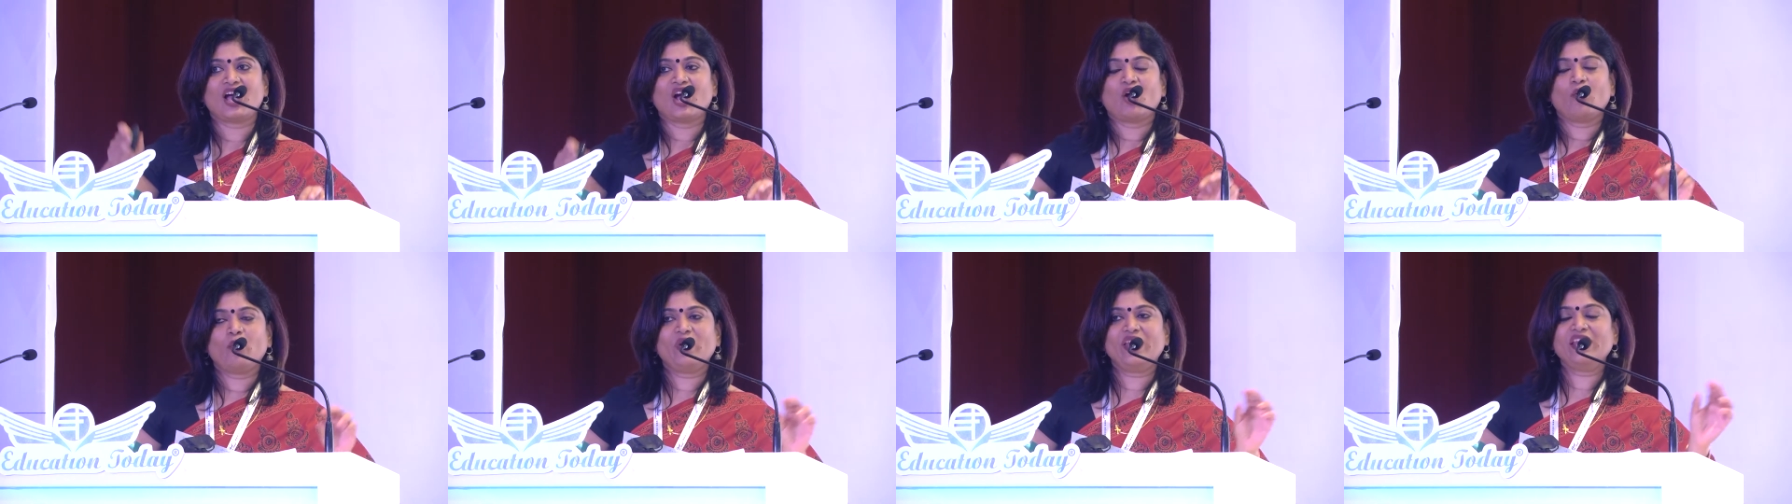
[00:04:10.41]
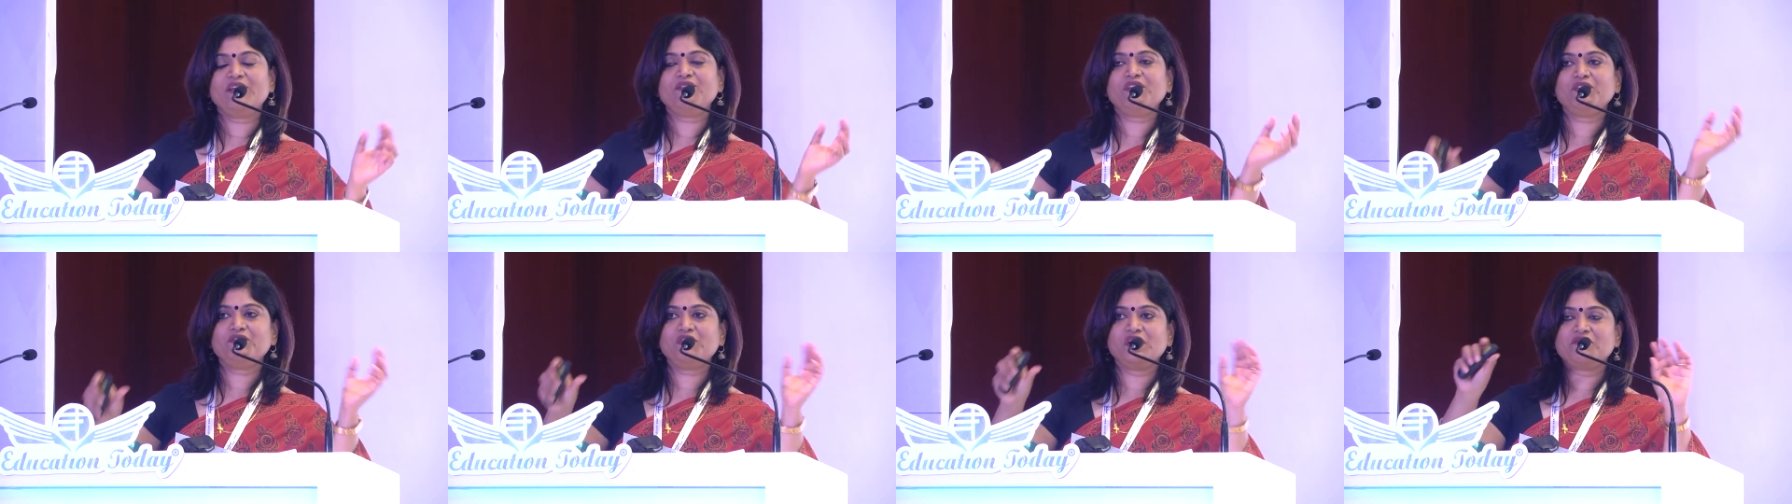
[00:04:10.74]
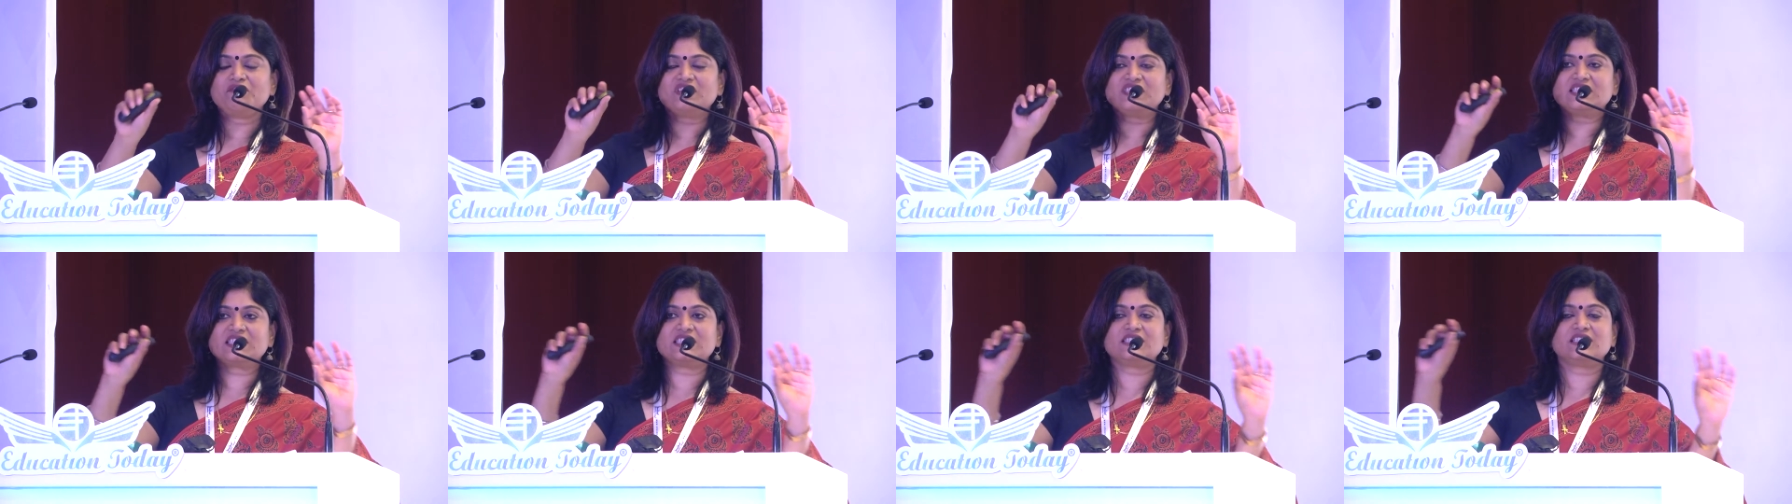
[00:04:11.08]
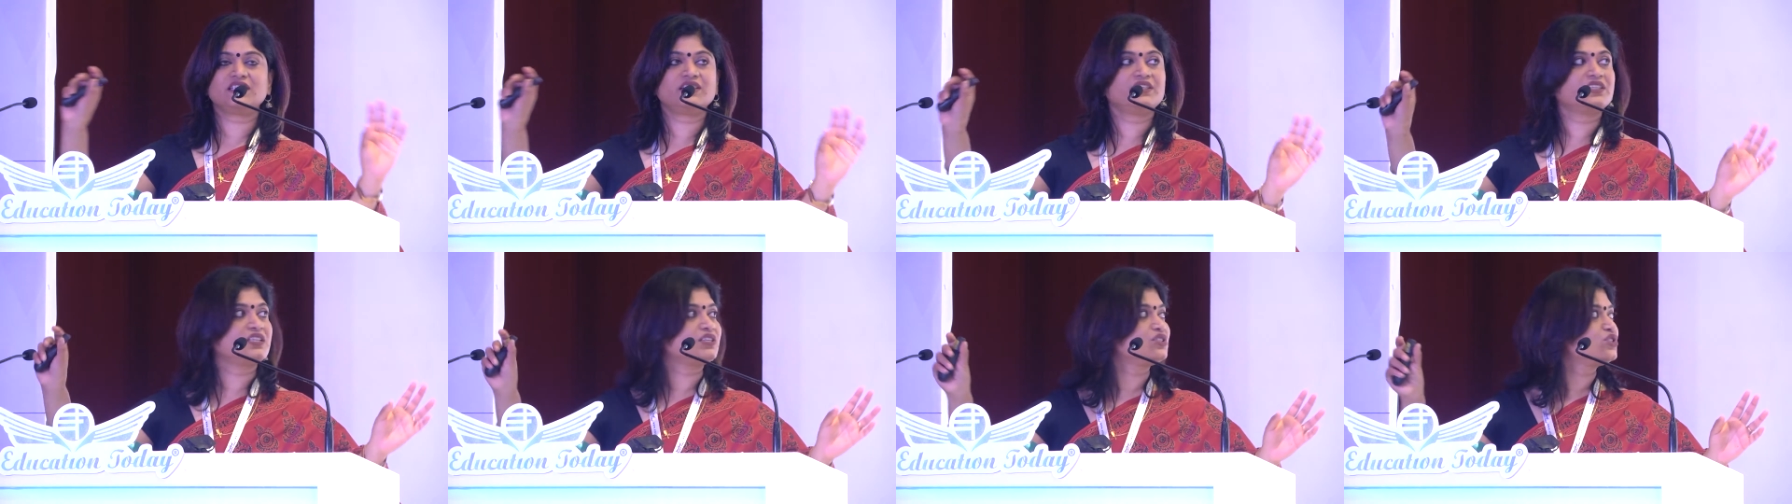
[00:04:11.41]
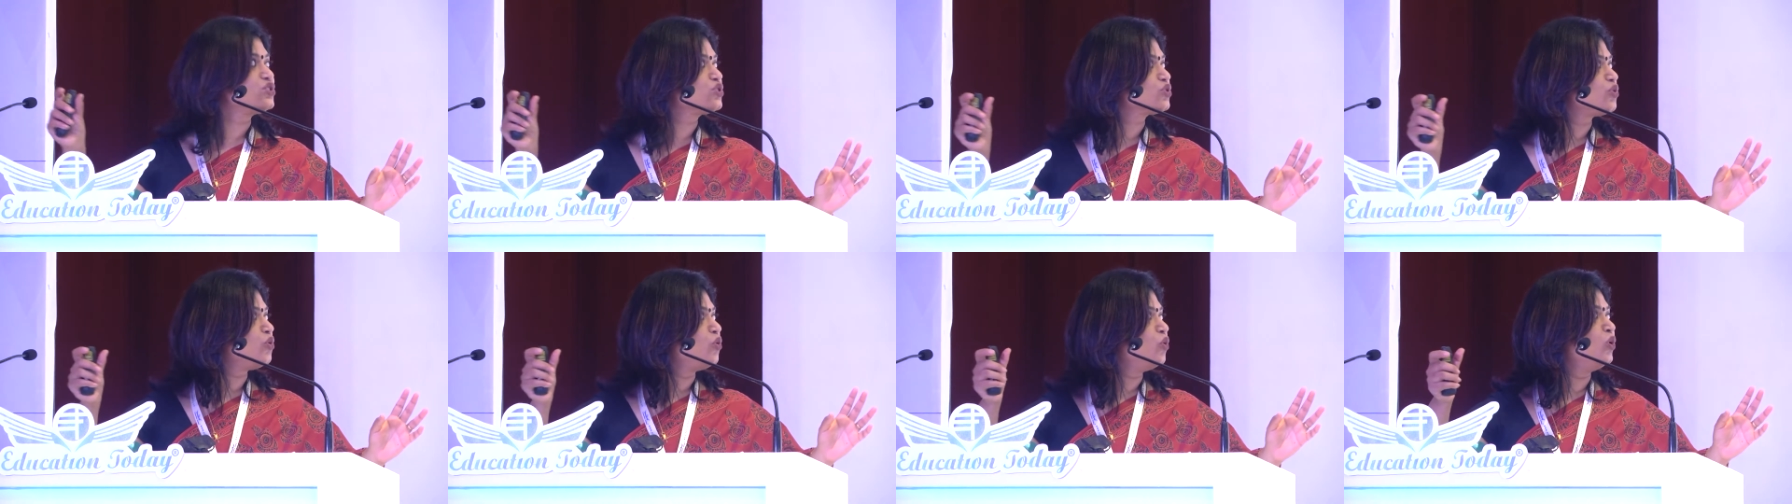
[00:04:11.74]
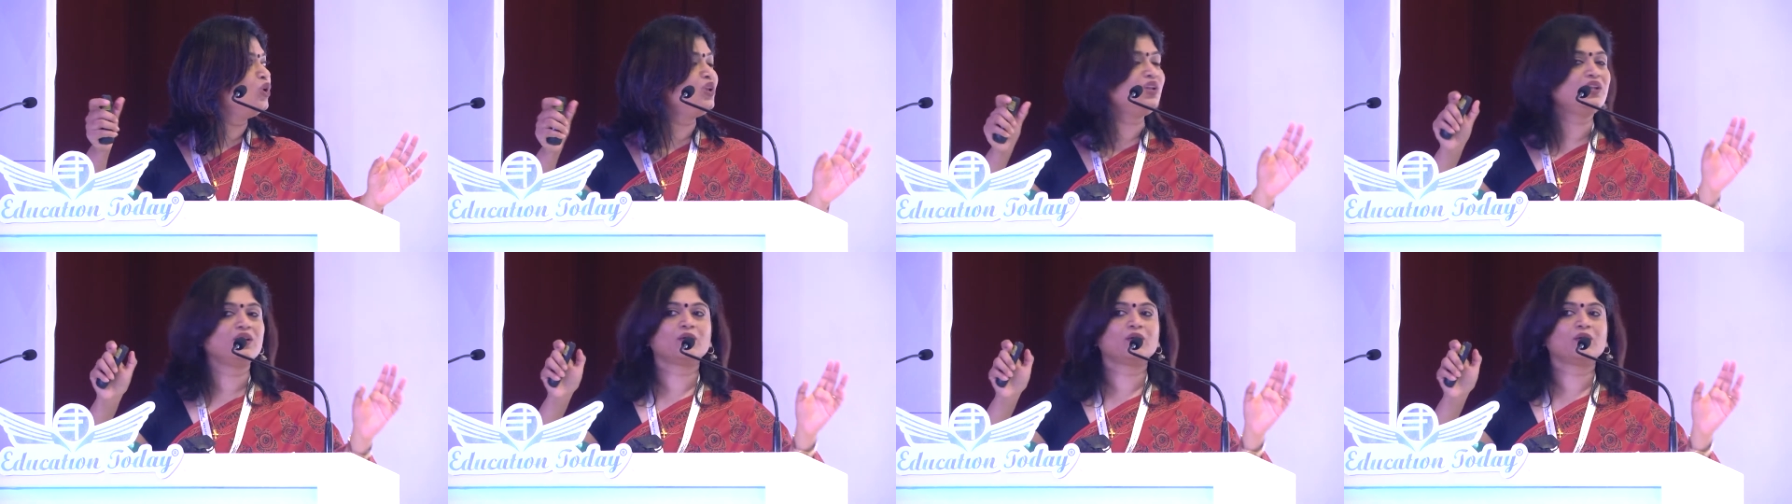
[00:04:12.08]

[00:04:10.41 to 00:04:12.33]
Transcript: Whenever we visited the school,